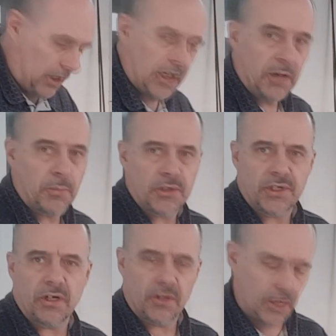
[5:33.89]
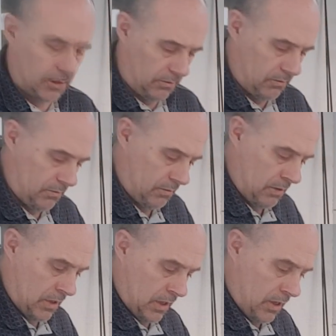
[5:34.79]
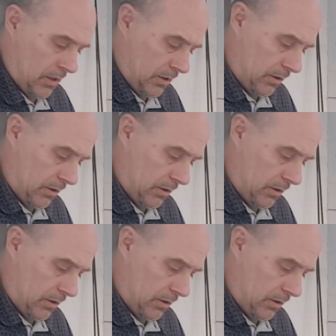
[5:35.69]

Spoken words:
80% of that is